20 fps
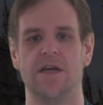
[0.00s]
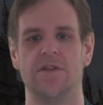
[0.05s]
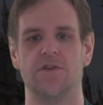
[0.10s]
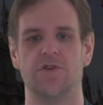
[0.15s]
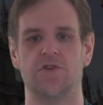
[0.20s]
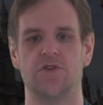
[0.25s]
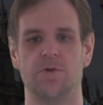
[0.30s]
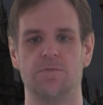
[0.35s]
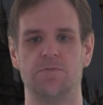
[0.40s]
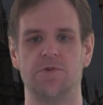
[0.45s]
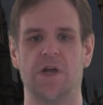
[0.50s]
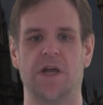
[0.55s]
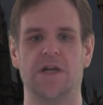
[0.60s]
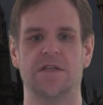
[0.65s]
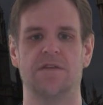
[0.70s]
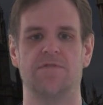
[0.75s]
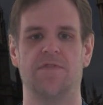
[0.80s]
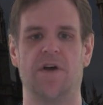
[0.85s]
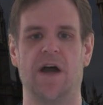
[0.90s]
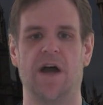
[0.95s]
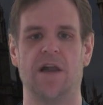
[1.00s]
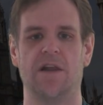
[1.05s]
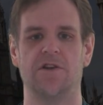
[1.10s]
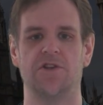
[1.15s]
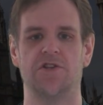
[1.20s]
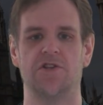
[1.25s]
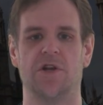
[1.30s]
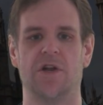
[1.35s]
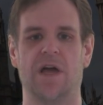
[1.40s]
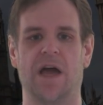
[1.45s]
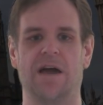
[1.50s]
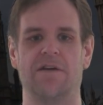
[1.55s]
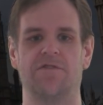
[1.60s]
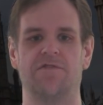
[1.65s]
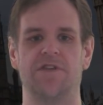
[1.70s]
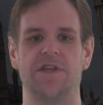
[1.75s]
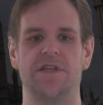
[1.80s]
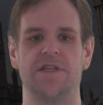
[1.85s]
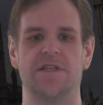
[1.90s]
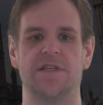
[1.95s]
the subjects of Ireland shall
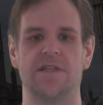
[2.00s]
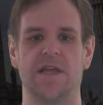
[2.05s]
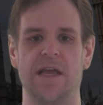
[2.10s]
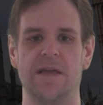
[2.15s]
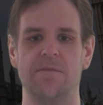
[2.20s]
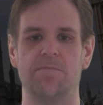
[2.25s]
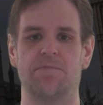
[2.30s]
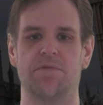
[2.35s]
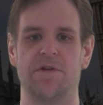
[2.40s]
have the same